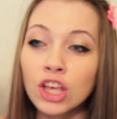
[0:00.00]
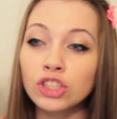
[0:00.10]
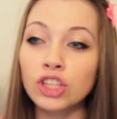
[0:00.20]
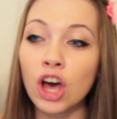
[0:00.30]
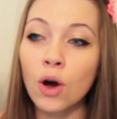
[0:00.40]

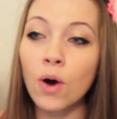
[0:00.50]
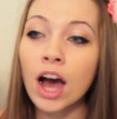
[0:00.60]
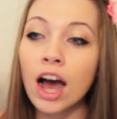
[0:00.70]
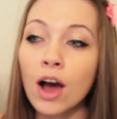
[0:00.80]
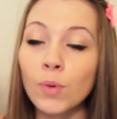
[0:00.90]
So
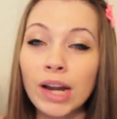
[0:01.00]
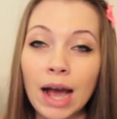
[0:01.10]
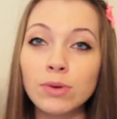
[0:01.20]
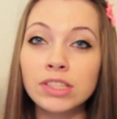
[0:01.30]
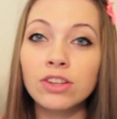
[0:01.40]
when
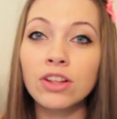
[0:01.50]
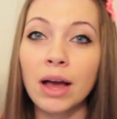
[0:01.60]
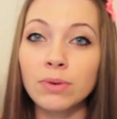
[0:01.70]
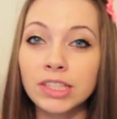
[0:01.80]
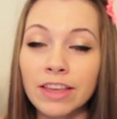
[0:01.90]
I was little
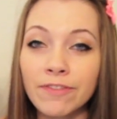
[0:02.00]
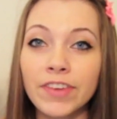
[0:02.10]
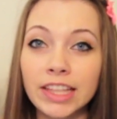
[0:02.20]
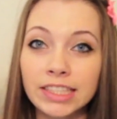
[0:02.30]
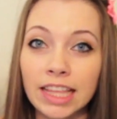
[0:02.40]
I was
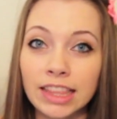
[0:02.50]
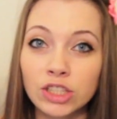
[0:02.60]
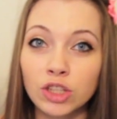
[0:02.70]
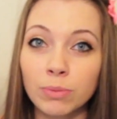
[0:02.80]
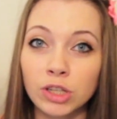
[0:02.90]
convinced that
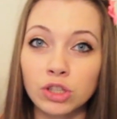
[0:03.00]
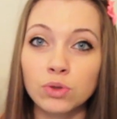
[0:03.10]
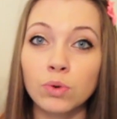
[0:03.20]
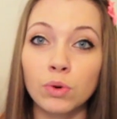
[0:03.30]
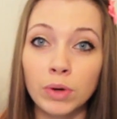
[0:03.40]
these
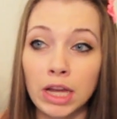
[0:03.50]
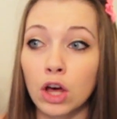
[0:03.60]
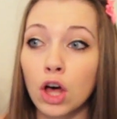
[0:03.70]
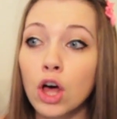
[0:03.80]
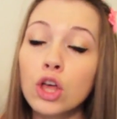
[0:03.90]
commercials were
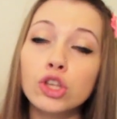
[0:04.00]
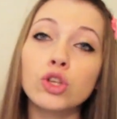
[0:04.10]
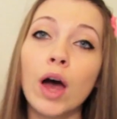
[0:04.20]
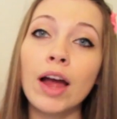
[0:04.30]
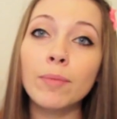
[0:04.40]
real.
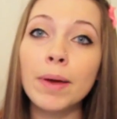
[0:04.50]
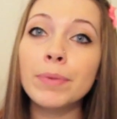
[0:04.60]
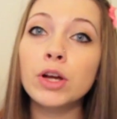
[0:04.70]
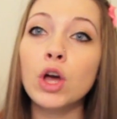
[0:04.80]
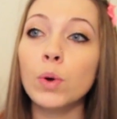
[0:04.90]
So I
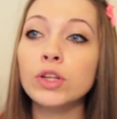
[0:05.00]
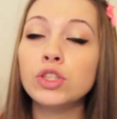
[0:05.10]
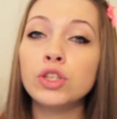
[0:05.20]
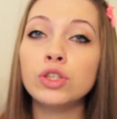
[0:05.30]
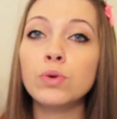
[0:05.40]
remember going
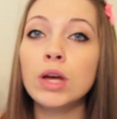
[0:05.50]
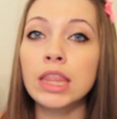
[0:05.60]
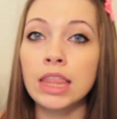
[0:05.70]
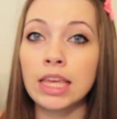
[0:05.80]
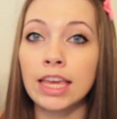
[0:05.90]
to
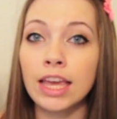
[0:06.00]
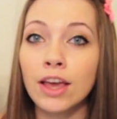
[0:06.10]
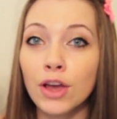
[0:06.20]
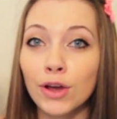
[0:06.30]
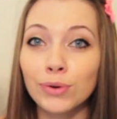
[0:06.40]

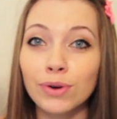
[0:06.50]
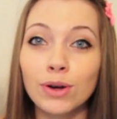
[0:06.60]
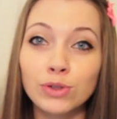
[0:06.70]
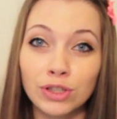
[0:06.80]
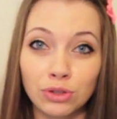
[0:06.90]
the
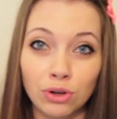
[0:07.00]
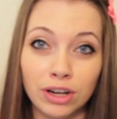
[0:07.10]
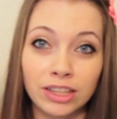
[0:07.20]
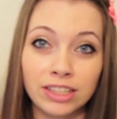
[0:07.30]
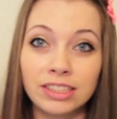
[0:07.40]
grocery
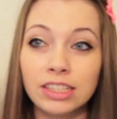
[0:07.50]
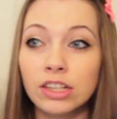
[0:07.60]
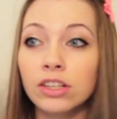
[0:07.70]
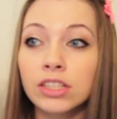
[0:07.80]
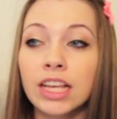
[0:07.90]
store in the
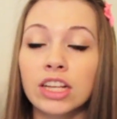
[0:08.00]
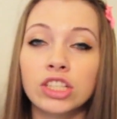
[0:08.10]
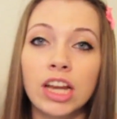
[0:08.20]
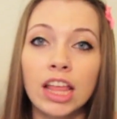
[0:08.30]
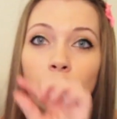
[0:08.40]
cereal
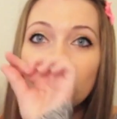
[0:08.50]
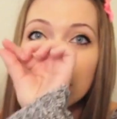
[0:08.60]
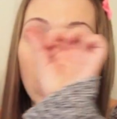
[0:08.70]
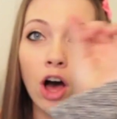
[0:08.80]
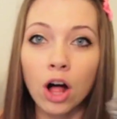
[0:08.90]
section and
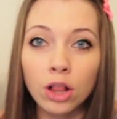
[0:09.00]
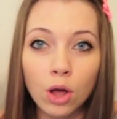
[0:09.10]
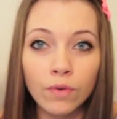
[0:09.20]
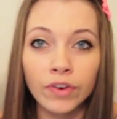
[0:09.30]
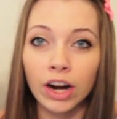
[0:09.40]
looking all
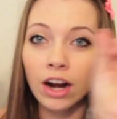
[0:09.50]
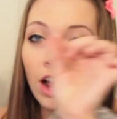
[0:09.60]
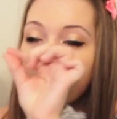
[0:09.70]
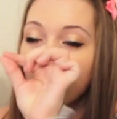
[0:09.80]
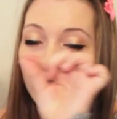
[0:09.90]
over
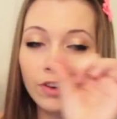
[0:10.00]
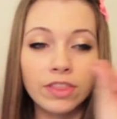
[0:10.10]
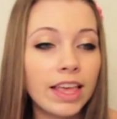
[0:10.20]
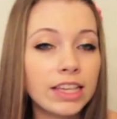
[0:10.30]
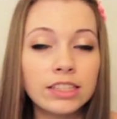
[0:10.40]
for
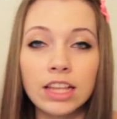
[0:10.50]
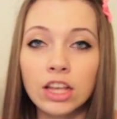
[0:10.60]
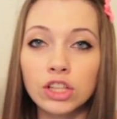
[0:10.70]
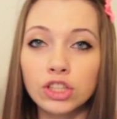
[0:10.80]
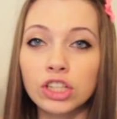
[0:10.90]
this
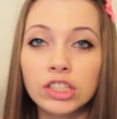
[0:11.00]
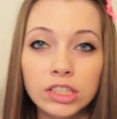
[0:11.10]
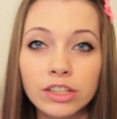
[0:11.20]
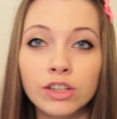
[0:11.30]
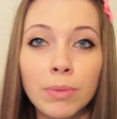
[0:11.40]
certain
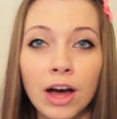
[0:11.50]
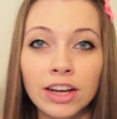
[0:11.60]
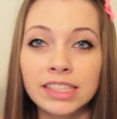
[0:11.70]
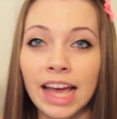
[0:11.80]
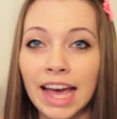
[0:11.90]
cereal
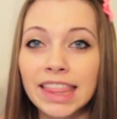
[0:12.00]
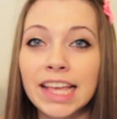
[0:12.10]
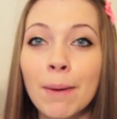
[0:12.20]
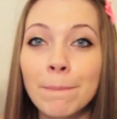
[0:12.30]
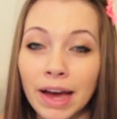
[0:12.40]
box that had
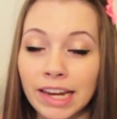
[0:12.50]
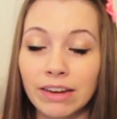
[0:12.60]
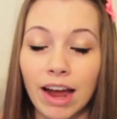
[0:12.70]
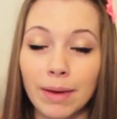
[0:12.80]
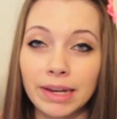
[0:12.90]
like a
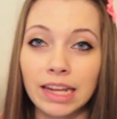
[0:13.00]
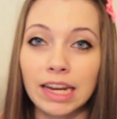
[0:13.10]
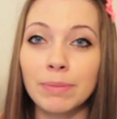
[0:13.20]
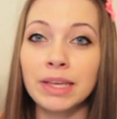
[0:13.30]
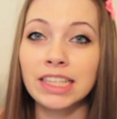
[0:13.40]
bunny rabbit in
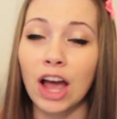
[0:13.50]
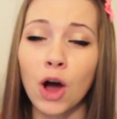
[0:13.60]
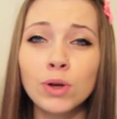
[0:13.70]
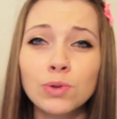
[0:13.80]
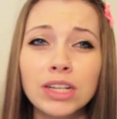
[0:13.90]
it because I
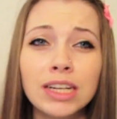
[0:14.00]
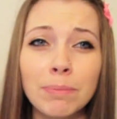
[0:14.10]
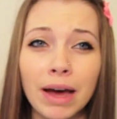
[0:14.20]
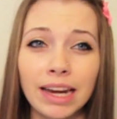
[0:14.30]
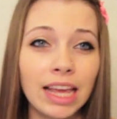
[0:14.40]
always wanted a
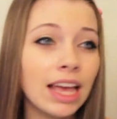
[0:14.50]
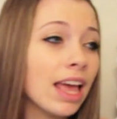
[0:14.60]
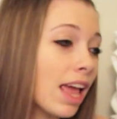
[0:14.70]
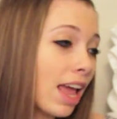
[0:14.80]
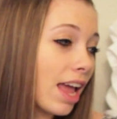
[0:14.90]
bunny.
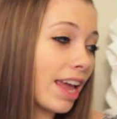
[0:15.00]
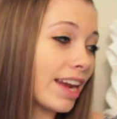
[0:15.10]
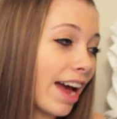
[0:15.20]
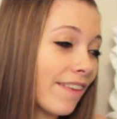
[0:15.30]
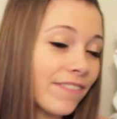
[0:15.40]

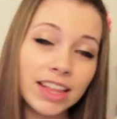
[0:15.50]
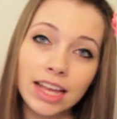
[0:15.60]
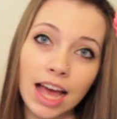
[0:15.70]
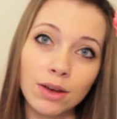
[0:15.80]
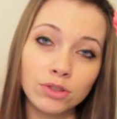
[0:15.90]
And I feel
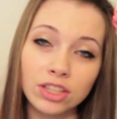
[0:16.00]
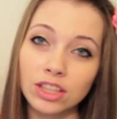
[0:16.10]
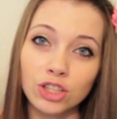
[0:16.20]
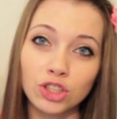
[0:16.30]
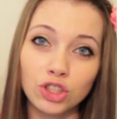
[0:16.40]
like I was
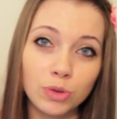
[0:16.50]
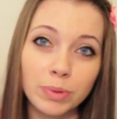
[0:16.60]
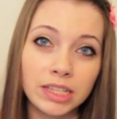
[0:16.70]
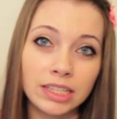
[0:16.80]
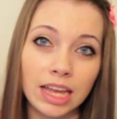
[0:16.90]
just the
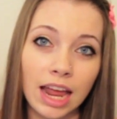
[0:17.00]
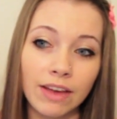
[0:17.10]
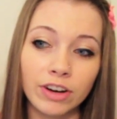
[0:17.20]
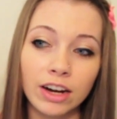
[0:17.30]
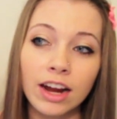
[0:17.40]
stupidest kid
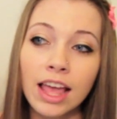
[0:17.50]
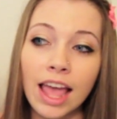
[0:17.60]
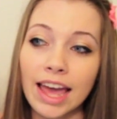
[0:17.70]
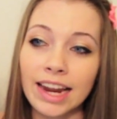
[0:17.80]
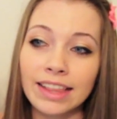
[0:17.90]
ever,
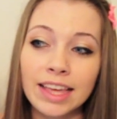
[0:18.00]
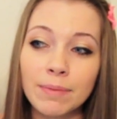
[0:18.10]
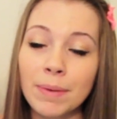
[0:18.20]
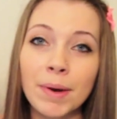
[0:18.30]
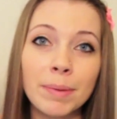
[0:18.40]
and I
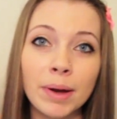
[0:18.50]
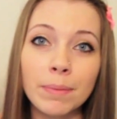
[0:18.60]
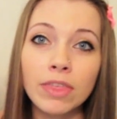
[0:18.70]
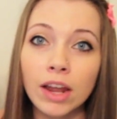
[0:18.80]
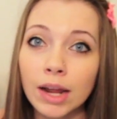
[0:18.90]
think my mom
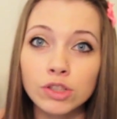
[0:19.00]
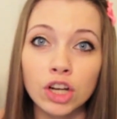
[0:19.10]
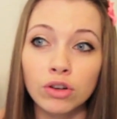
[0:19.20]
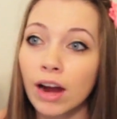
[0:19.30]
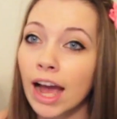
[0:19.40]
probably thought I was
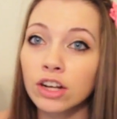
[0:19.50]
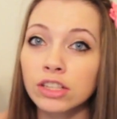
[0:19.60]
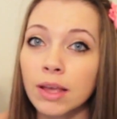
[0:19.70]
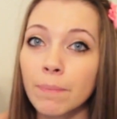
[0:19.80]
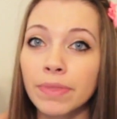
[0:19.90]
on crack
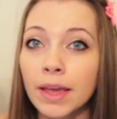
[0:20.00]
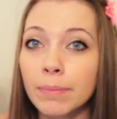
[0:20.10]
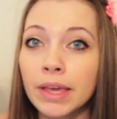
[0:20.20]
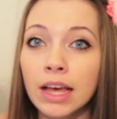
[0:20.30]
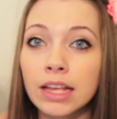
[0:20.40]
or
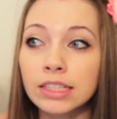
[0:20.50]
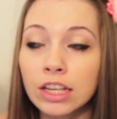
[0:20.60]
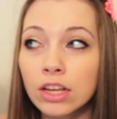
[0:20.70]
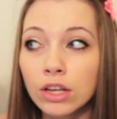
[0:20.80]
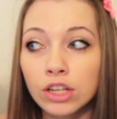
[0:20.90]
something because
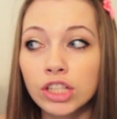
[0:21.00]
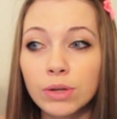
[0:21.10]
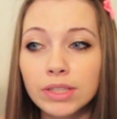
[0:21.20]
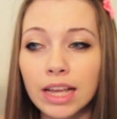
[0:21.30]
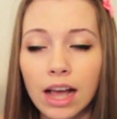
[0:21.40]

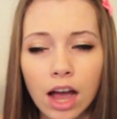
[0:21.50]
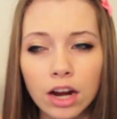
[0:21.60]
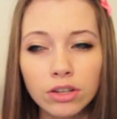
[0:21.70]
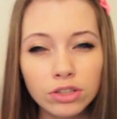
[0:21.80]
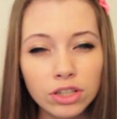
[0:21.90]
she was like,
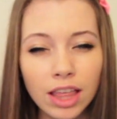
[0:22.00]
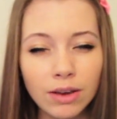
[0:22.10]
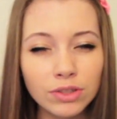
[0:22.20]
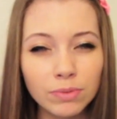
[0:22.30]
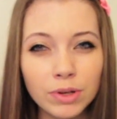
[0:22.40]
"Are you sure
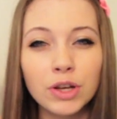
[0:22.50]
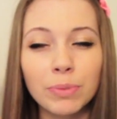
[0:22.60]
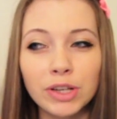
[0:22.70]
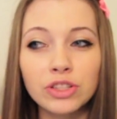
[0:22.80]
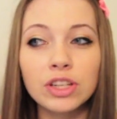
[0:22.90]
that was a real
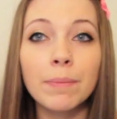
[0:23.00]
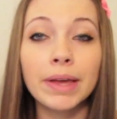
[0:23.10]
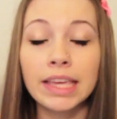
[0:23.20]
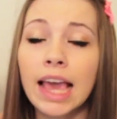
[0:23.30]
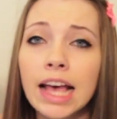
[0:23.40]
commercial?" And I'm
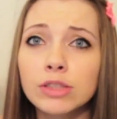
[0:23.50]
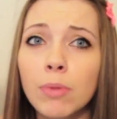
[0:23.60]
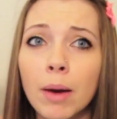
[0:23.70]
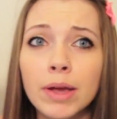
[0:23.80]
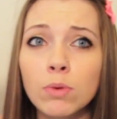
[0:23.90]
like, "Yes,
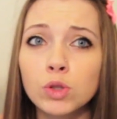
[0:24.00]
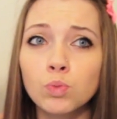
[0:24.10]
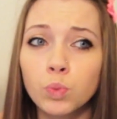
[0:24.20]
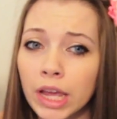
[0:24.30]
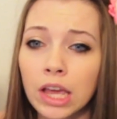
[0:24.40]
Mom, it was
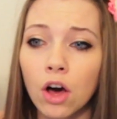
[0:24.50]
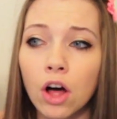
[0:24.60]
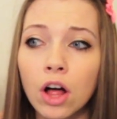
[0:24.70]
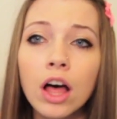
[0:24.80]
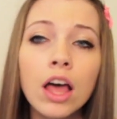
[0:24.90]

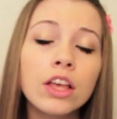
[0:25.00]
real."